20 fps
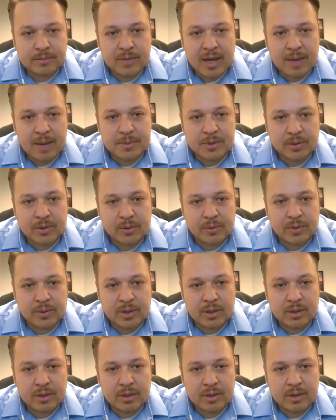
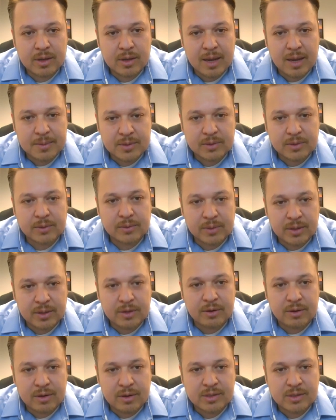absolutely. Absolutely
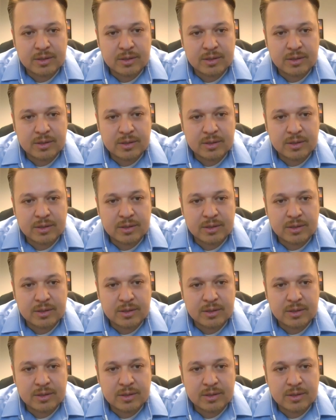there is.